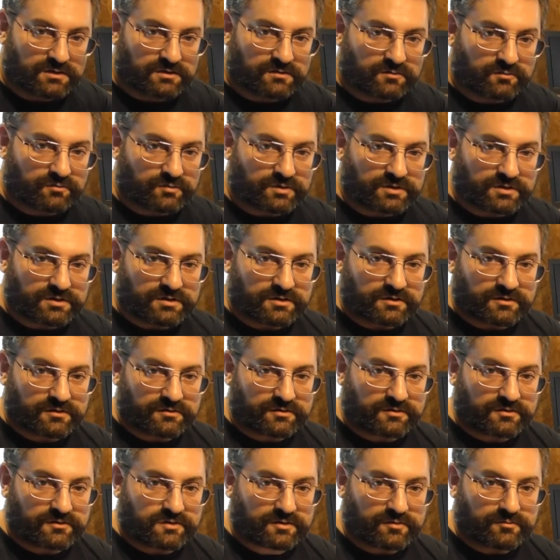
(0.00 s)

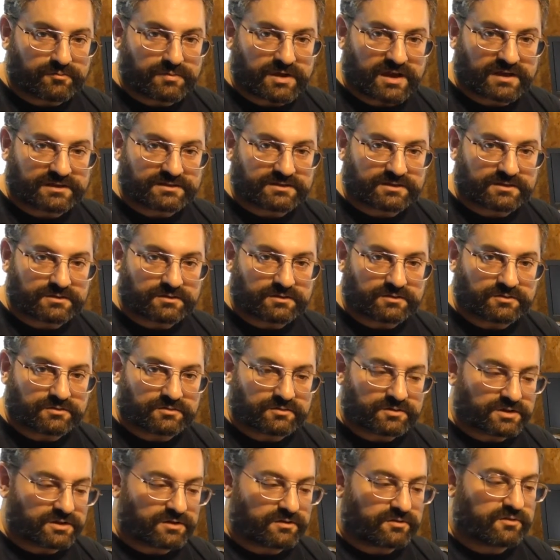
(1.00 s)
with a magnet
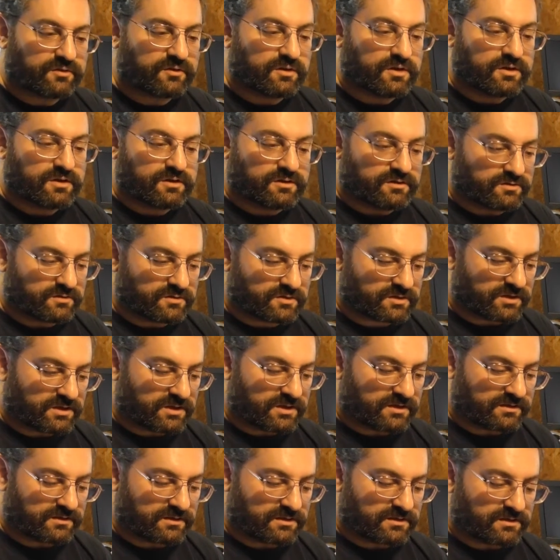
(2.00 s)
underneath. You can
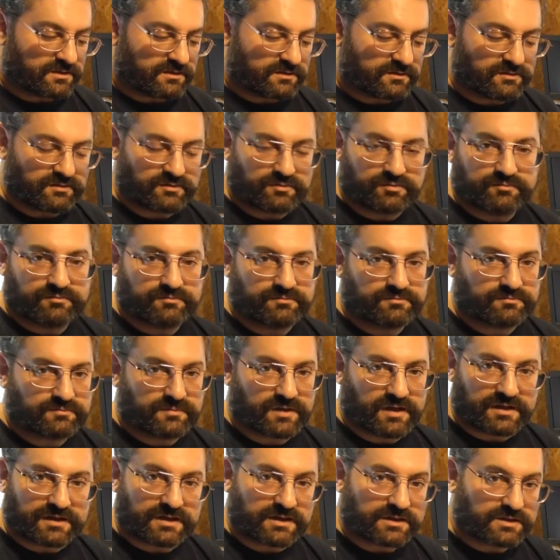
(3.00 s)
get these
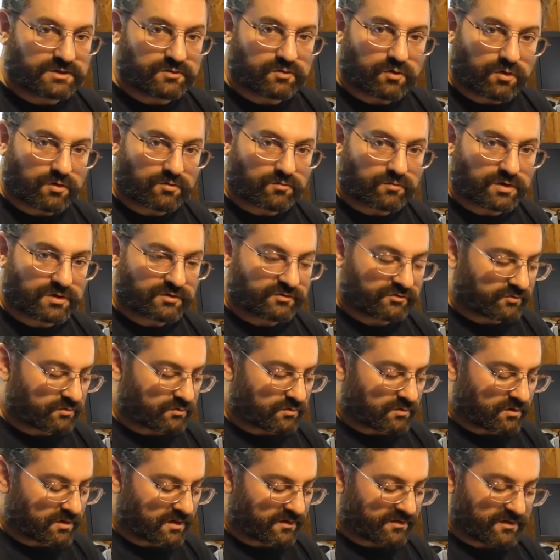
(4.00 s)
at any hardware
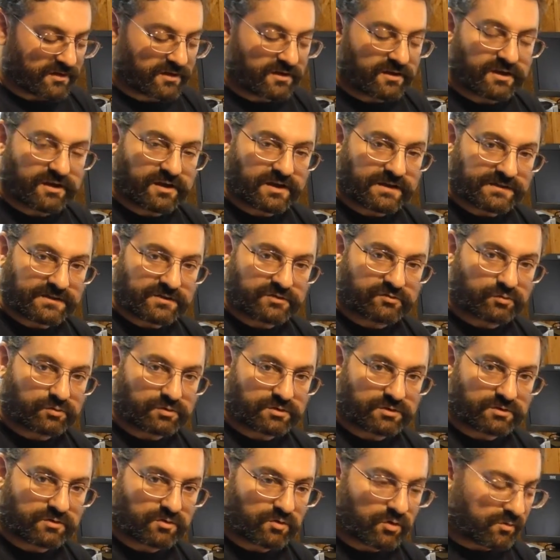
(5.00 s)
store. I think I got this one
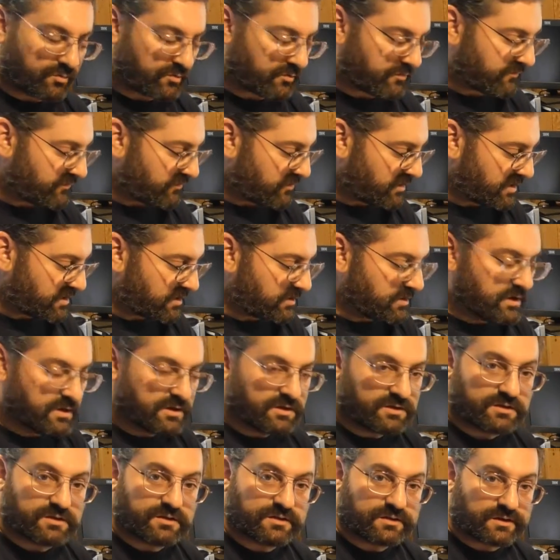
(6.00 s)
at Harbor Freight.
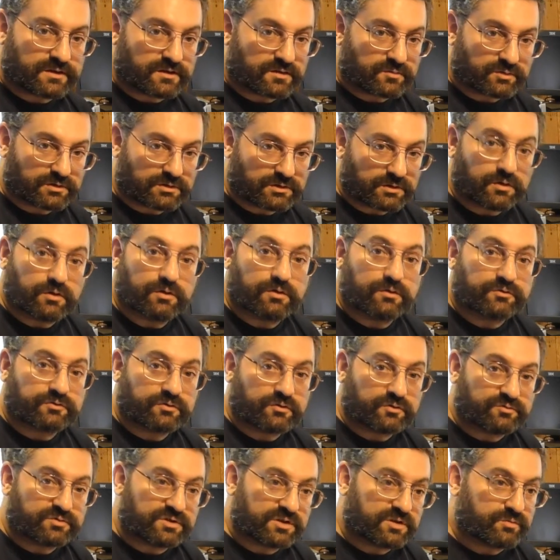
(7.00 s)
You can get them at Lowe's,
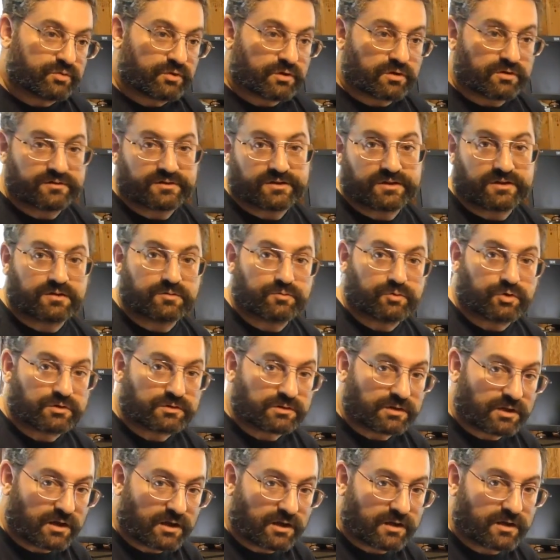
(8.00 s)
Home Depot, you can get them
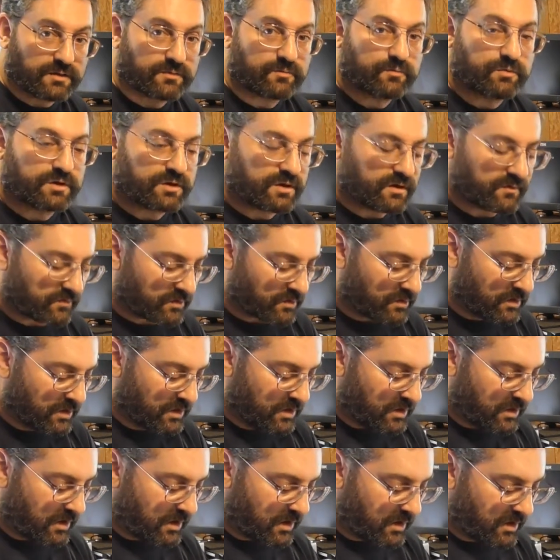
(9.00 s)
online, whatever.
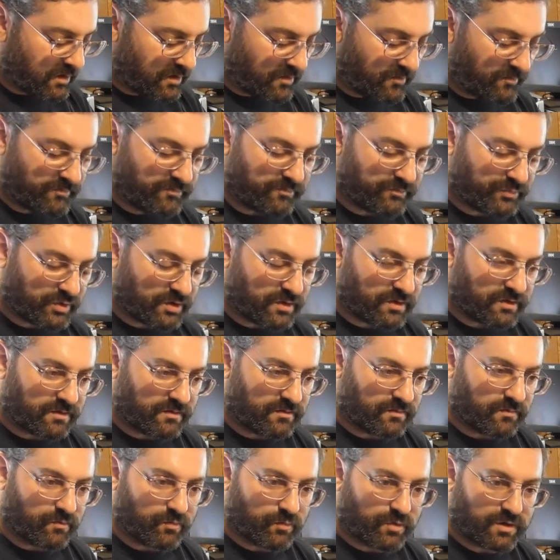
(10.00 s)
But
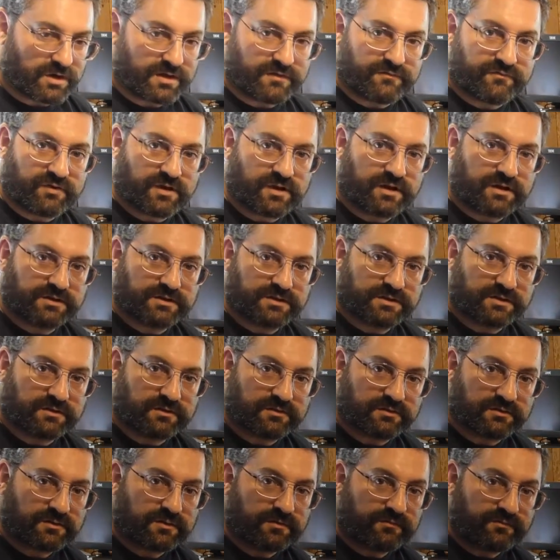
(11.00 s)
what I find
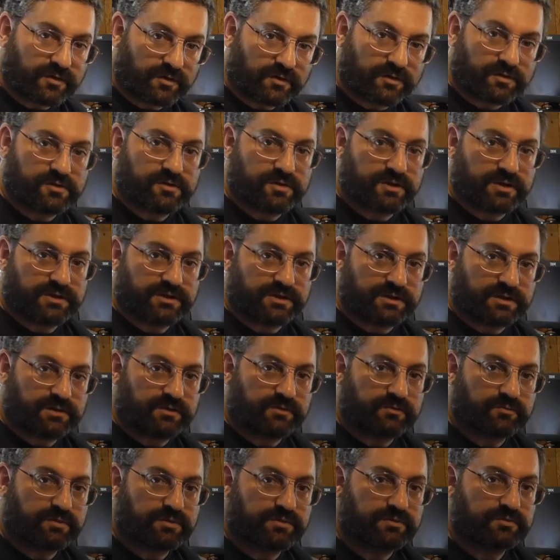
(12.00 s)
is a very good idea
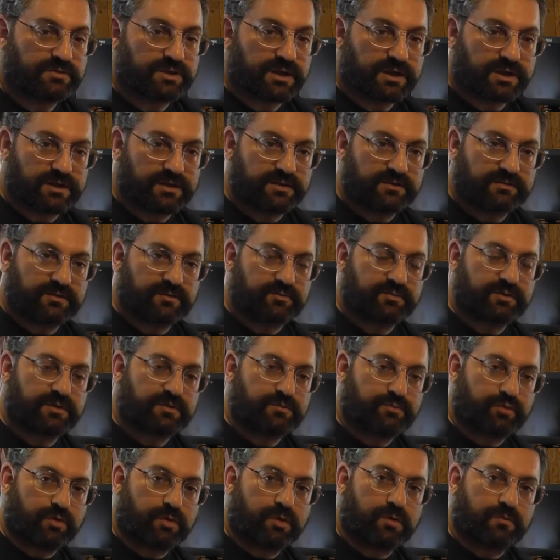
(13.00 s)
is when you're taking something
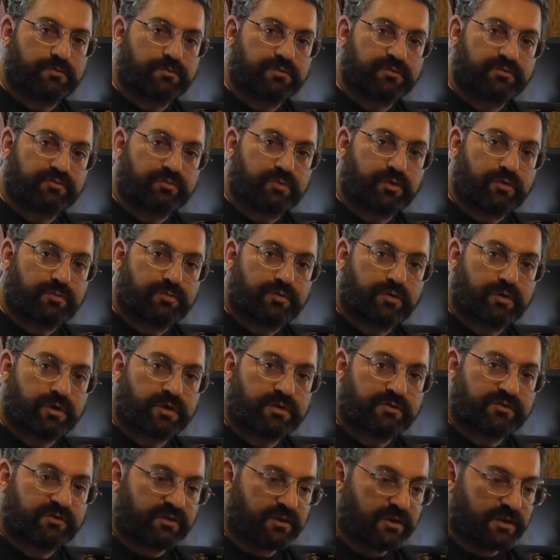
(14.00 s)
apart with small
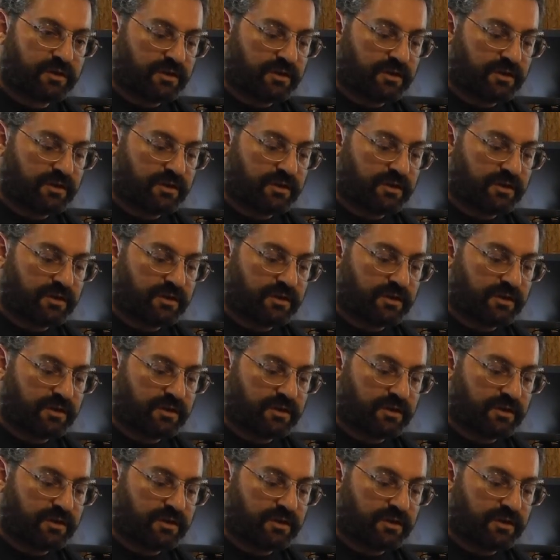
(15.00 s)
parts,